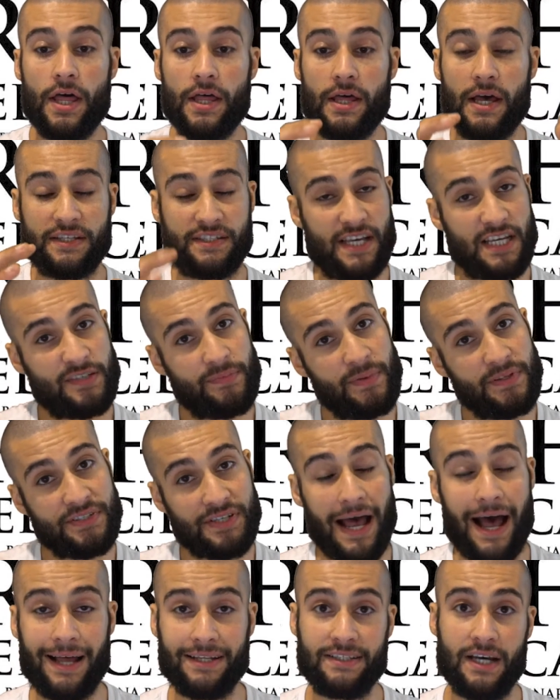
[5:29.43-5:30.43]
Assessments
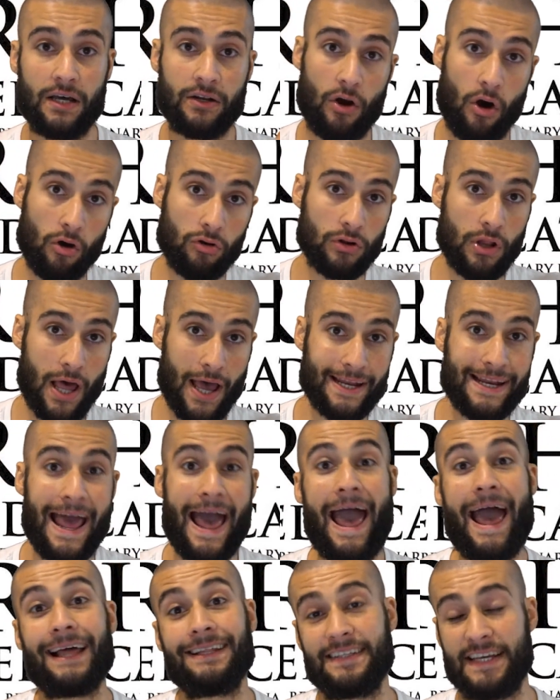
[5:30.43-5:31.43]
are done online
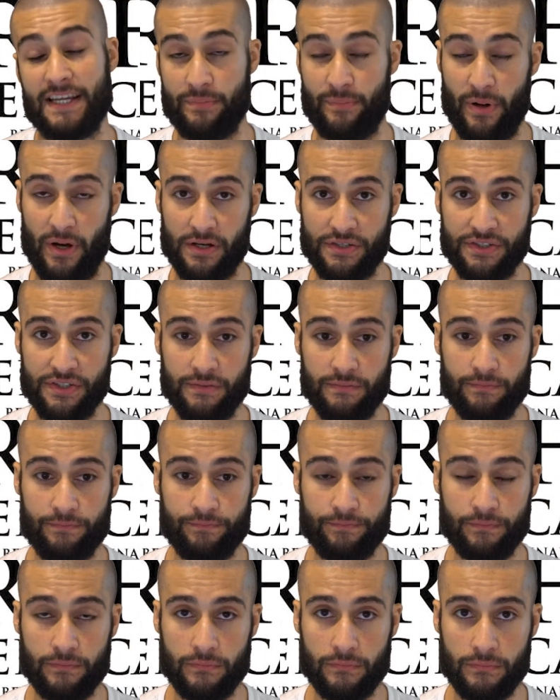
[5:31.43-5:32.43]
and in person.
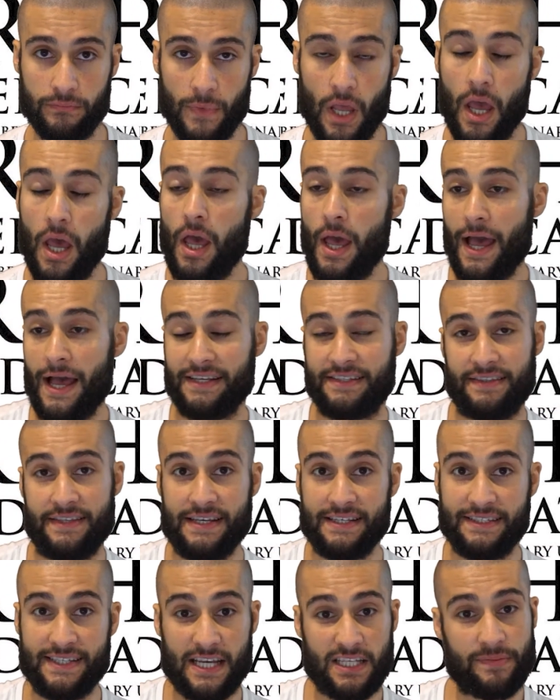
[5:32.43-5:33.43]
As the
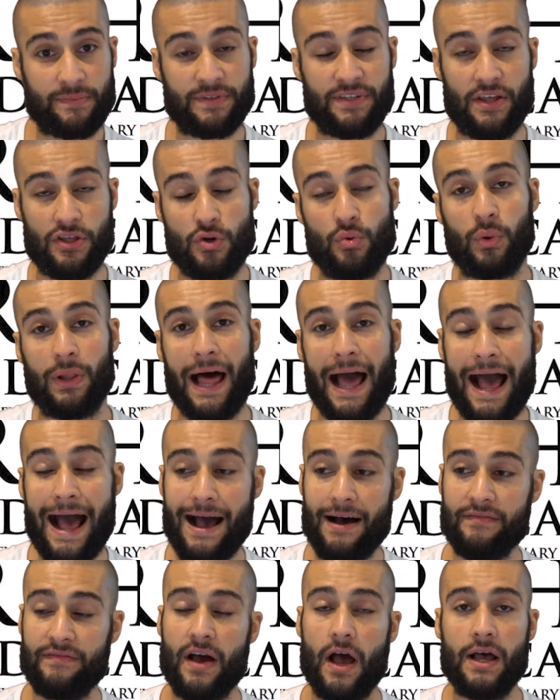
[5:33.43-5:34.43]
assessments that you will
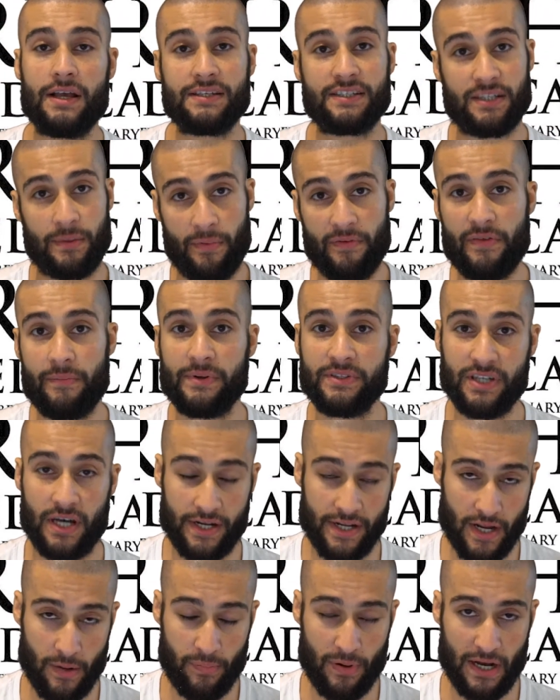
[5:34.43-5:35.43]
have, some of them are done
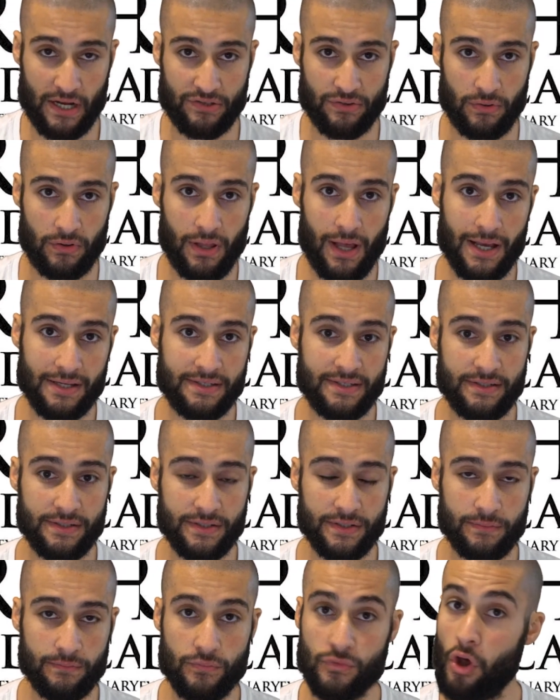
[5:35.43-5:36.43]
in our practical
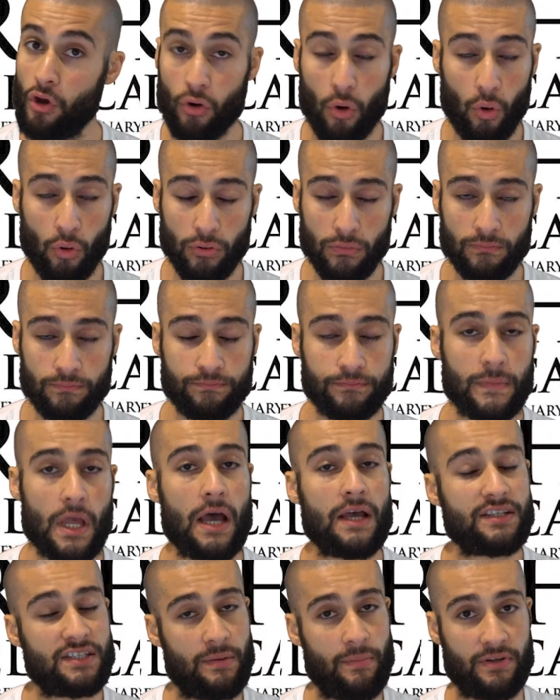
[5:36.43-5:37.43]
classes, not all.
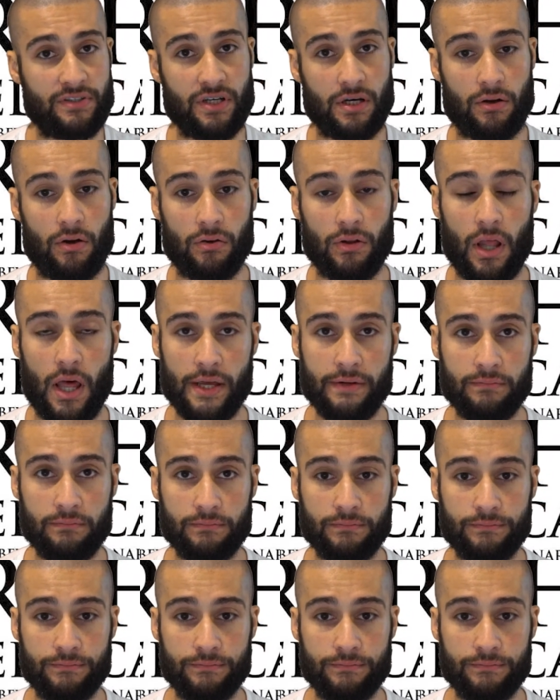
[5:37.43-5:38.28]
Some are done online.